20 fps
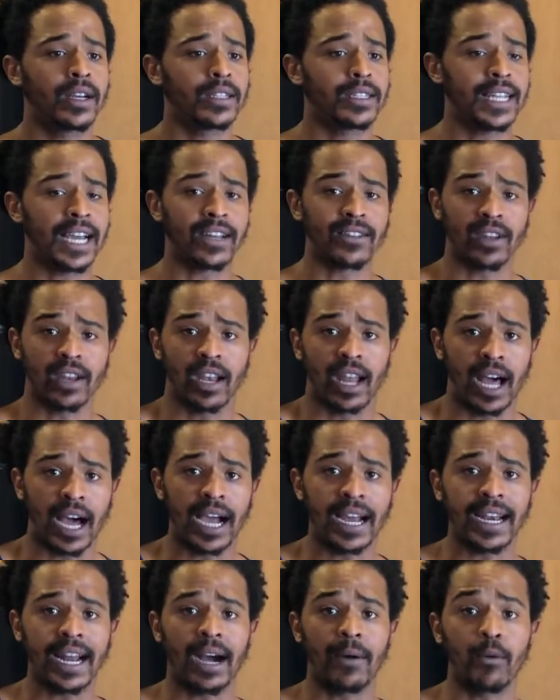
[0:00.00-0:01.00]
down the
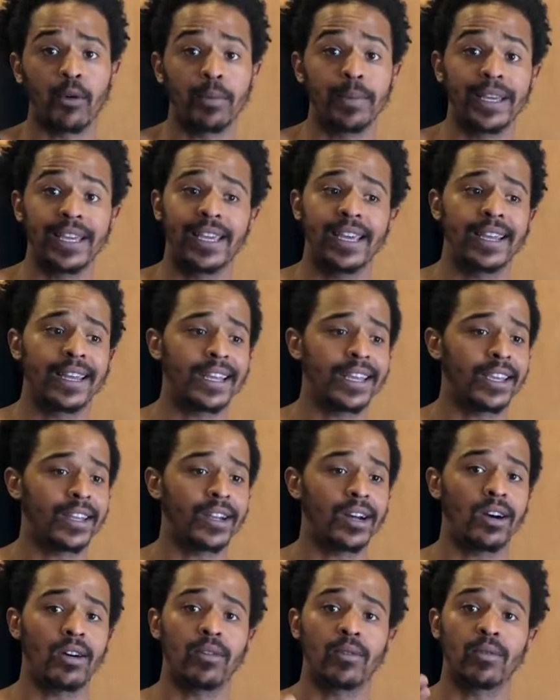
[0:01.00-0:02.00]
line, I will be getting, you
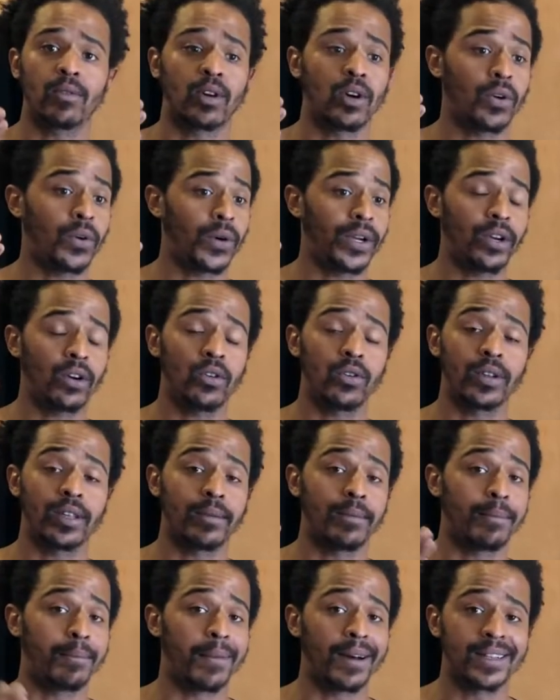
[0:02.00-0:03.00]
know, going only
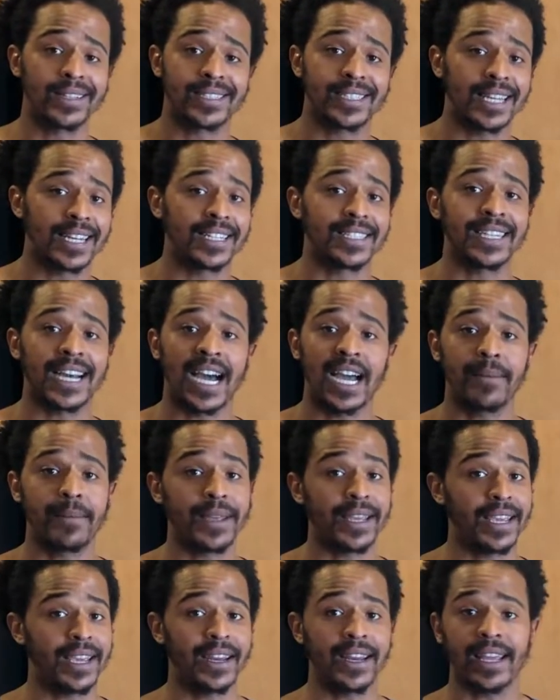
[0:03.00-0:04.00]
months at a time
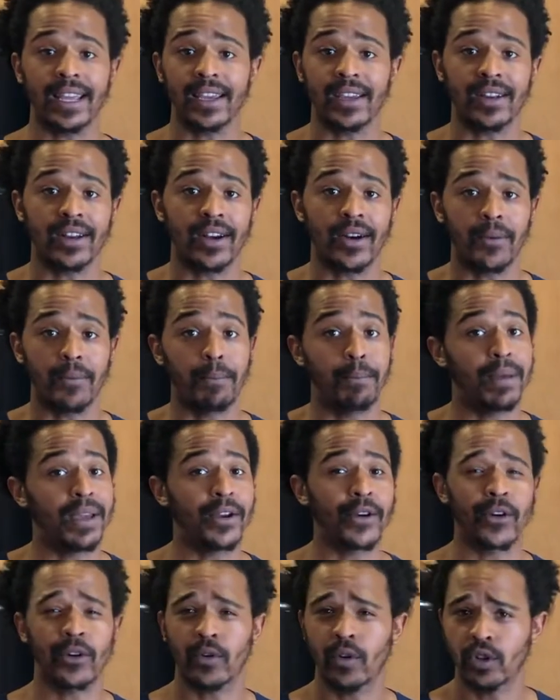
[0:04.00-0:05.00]
and getting, you know,
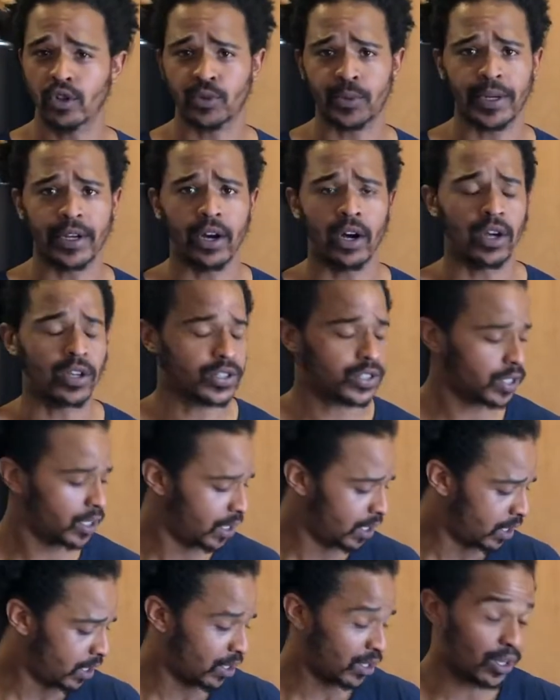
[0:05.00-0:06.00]
bigger grocery hauls,
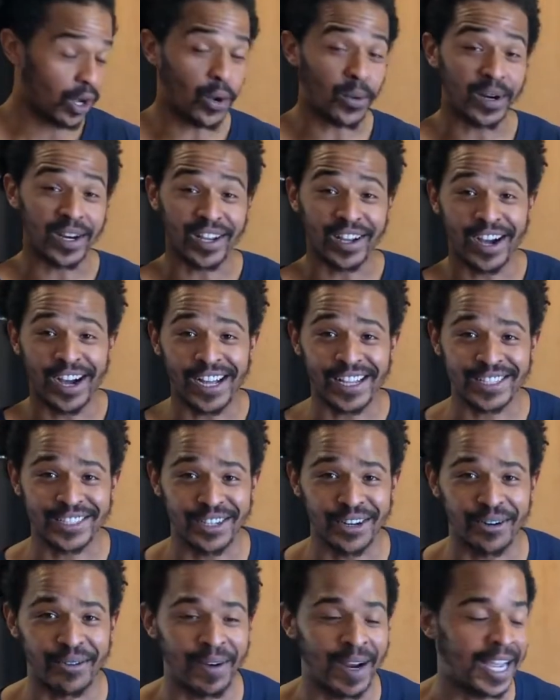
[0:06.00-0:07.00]
going to
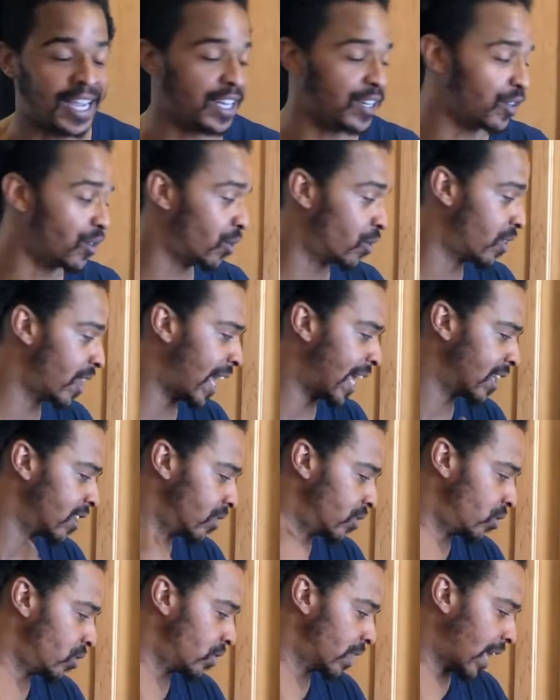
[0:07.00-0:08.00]
Costco, right, and doing that
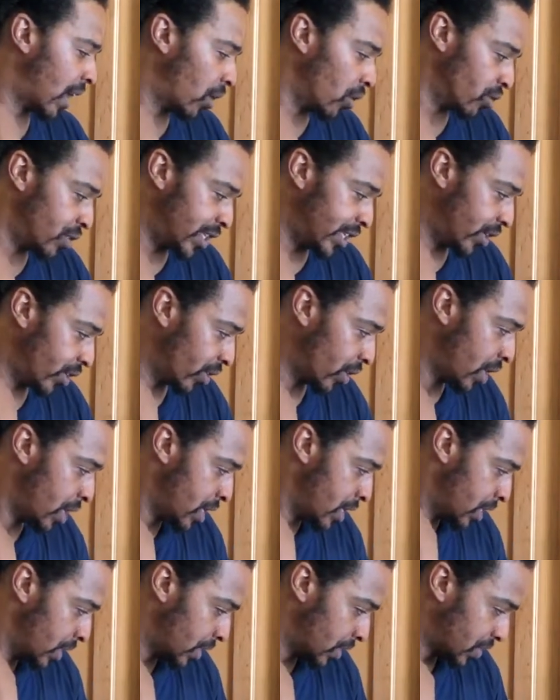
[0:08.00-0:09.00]
whole deal.
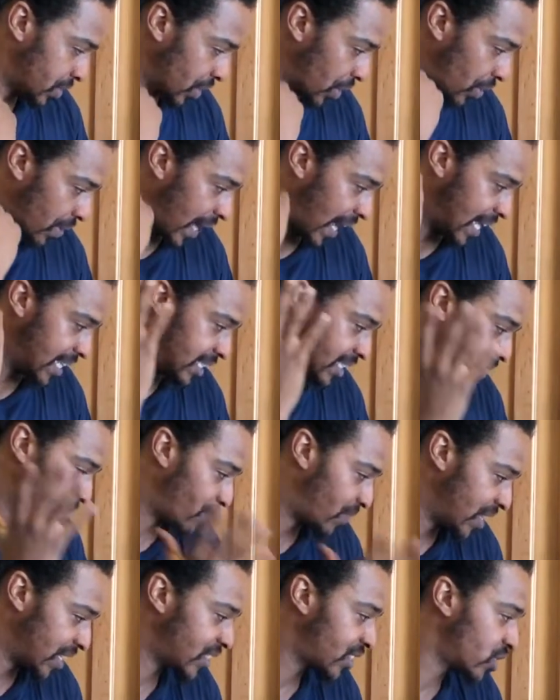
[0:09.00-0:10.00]
So guys,
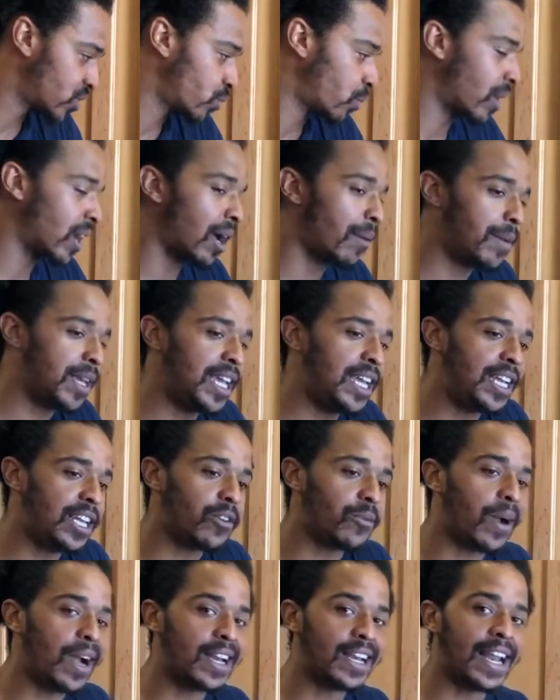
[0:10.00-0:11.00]
this is what I'm eating
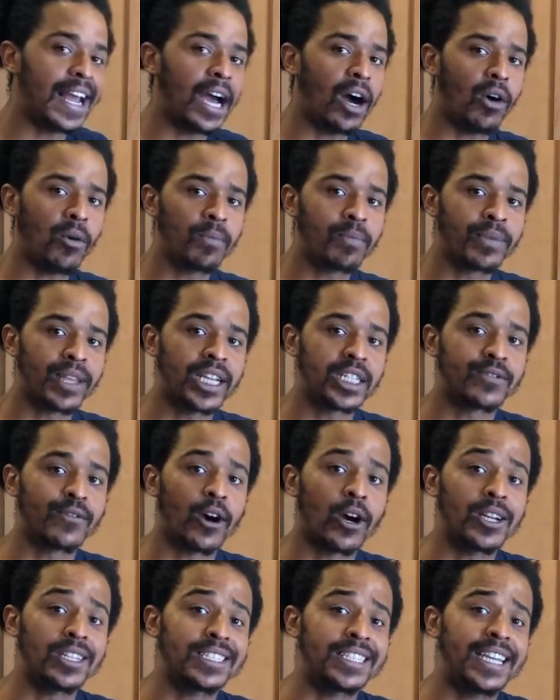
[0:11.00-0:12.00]
right now as
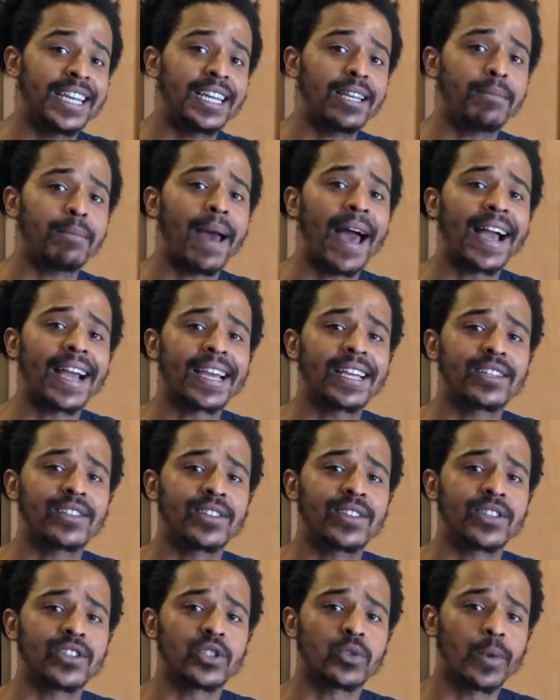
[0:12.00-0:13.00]
far as getting back into
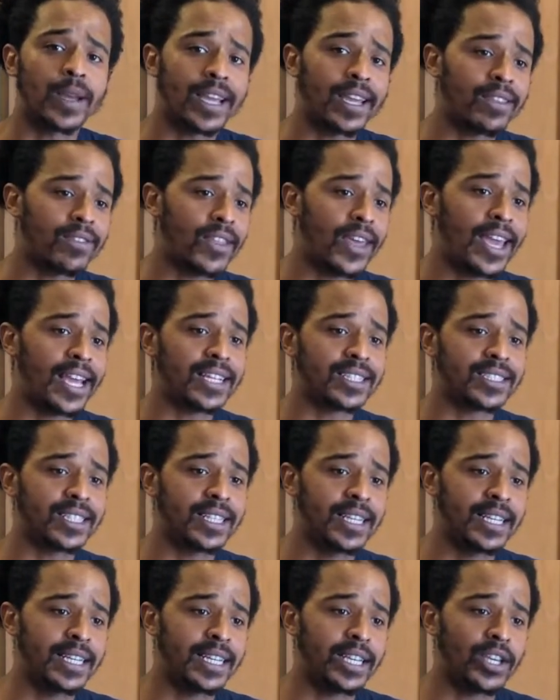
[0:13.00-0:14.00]
the swing of things,
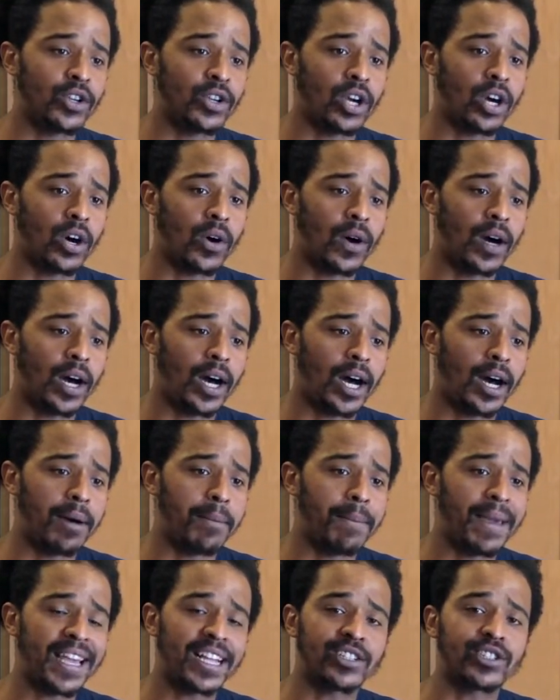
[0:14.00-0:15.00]
you know,
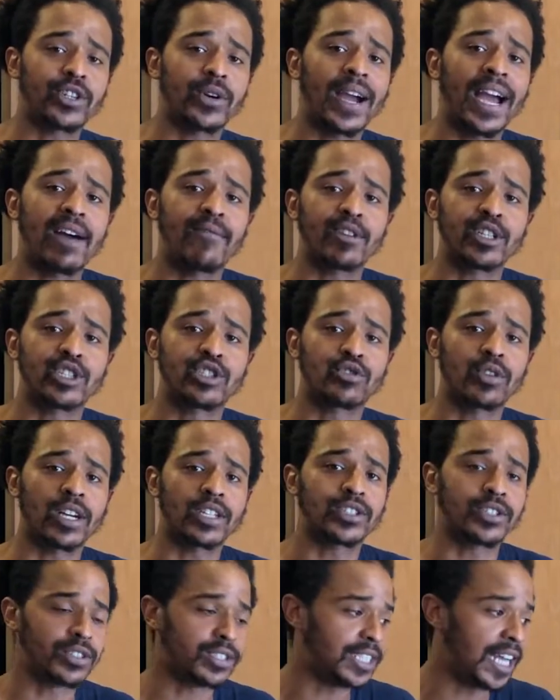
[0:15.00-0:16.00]
making sure I have a
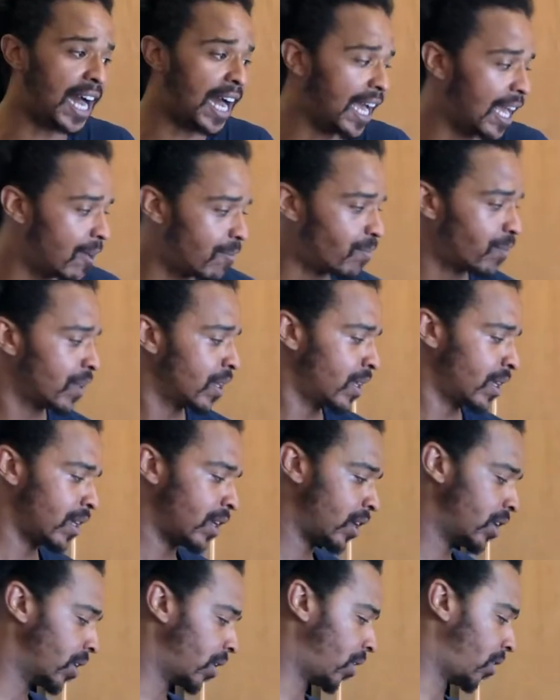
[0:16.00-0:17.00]
structured diet,
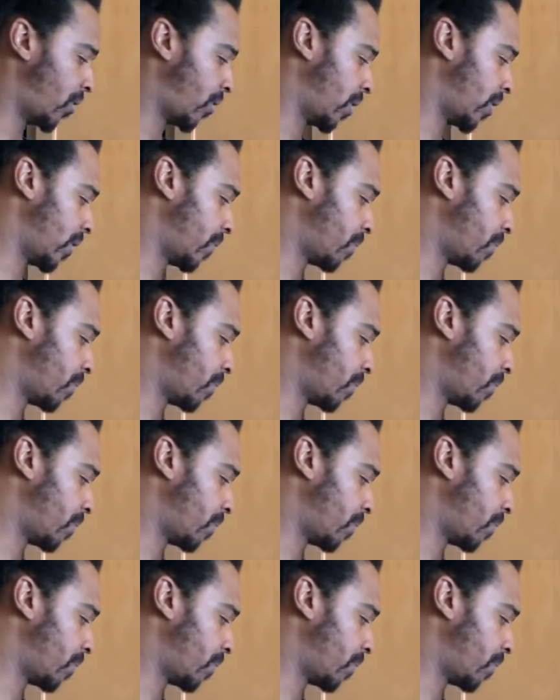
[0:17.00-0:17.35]
you know,